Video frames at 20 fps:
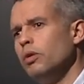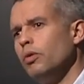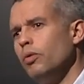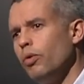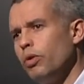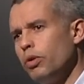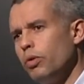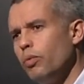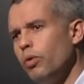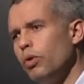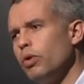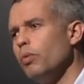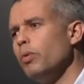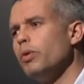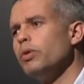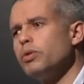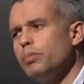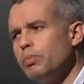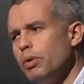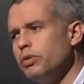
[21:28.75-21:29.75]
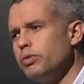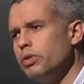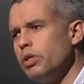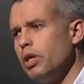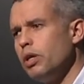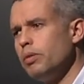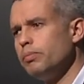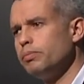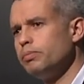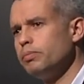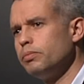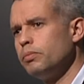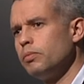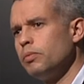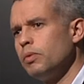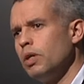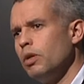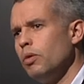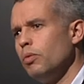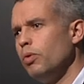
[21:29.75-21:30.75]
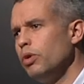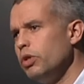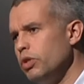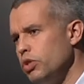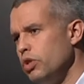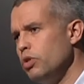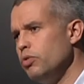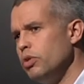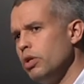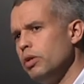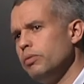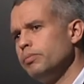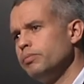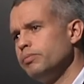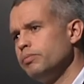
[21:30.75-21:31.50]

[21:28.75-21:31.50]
what, what you were supposed to do? What did you do?